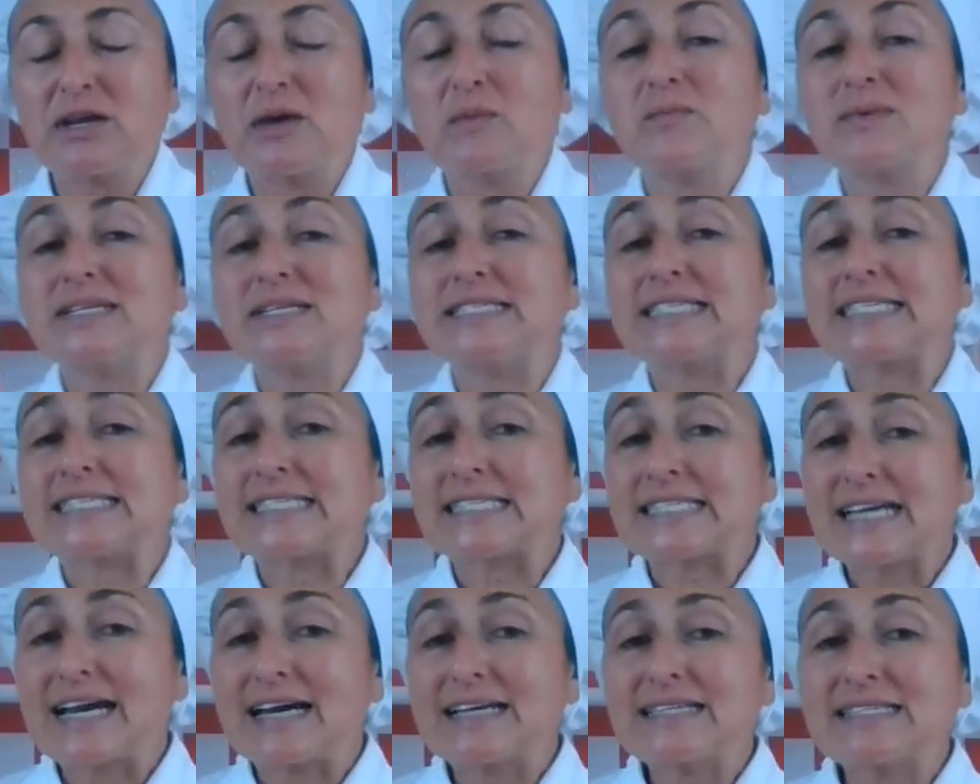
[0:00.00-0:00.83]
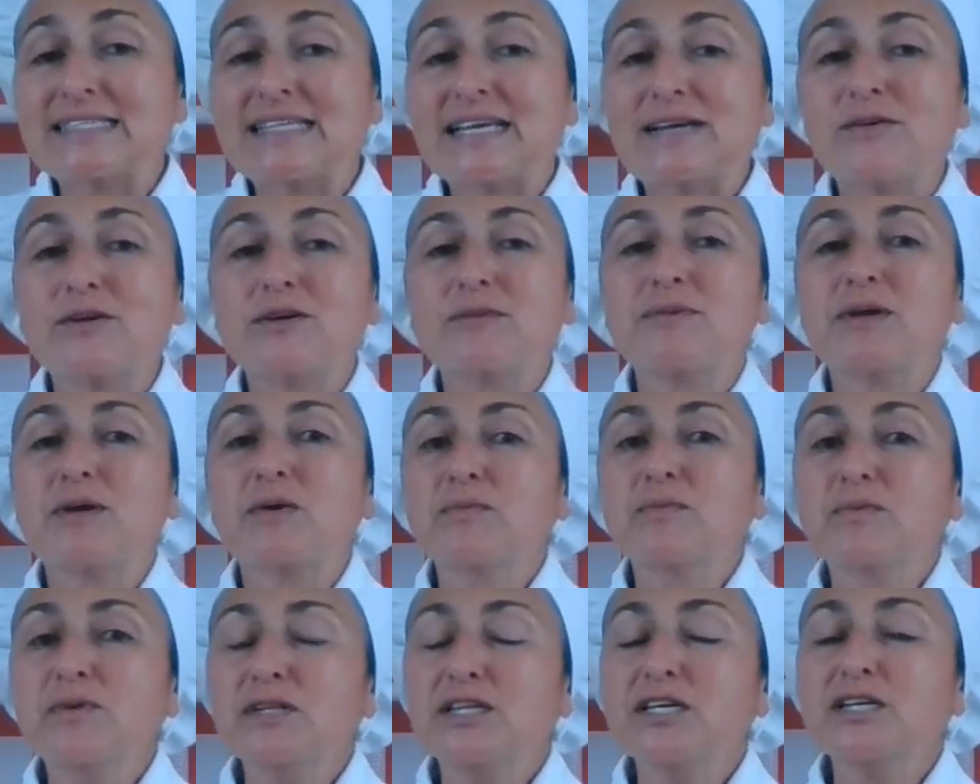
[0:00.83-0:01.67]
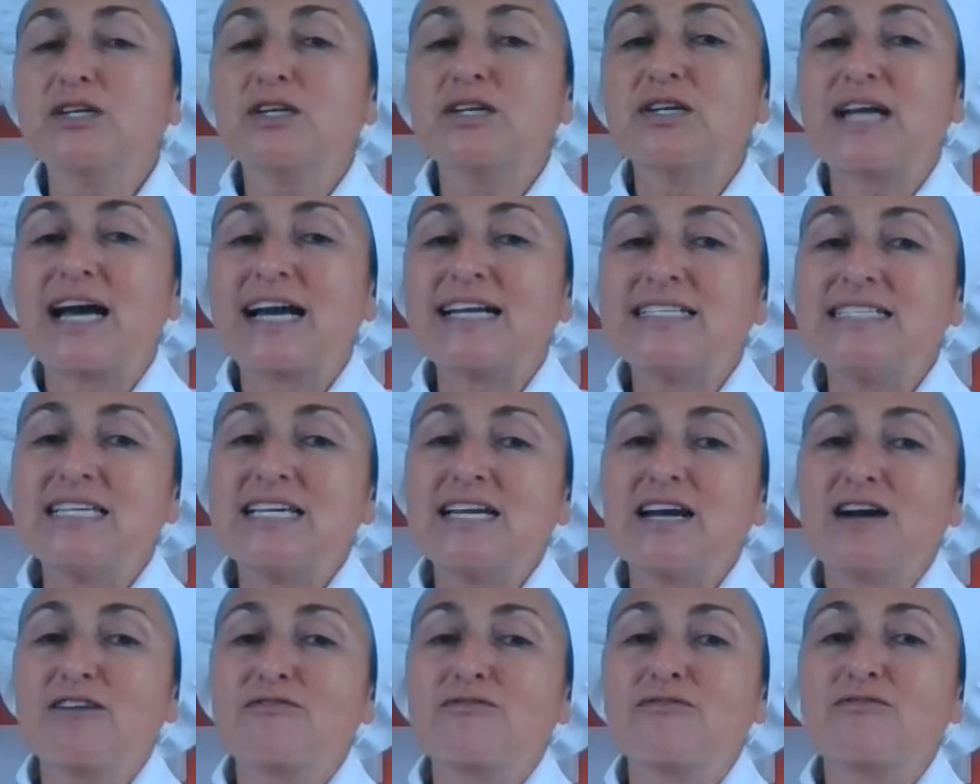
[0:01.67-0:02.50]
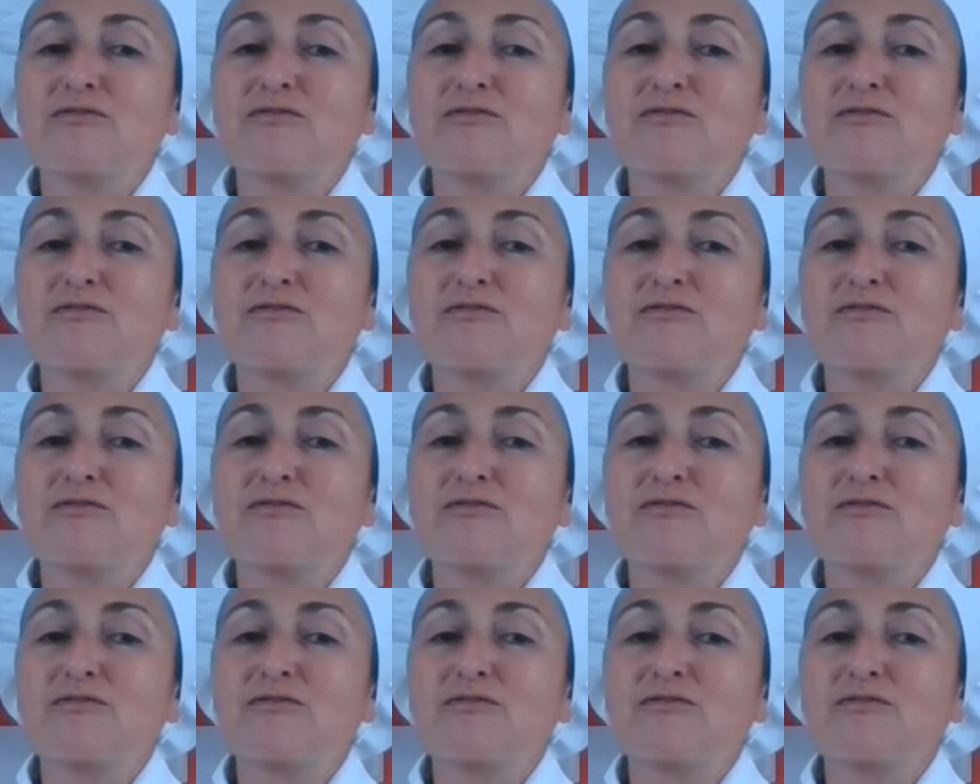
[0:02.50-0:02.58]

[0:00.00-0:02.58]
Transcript: and we discussed that it would be a really good idea